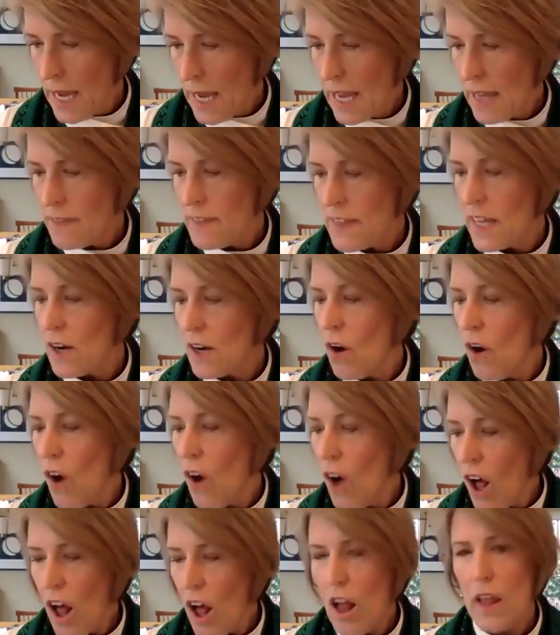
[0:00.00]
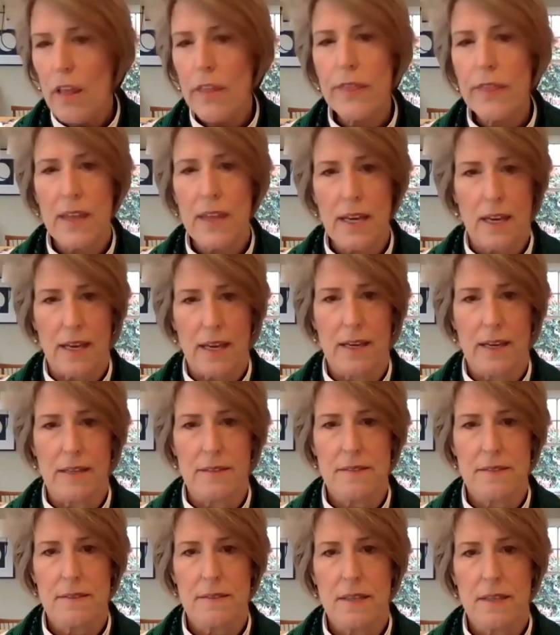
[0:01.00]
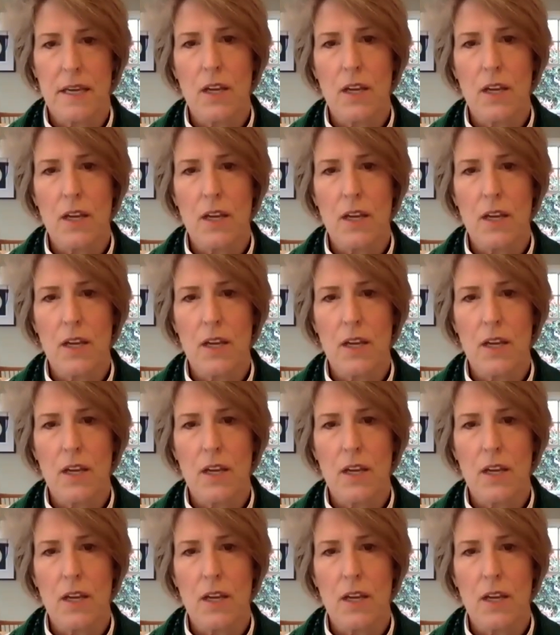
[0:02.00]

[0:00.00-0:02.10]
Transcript: and that all things,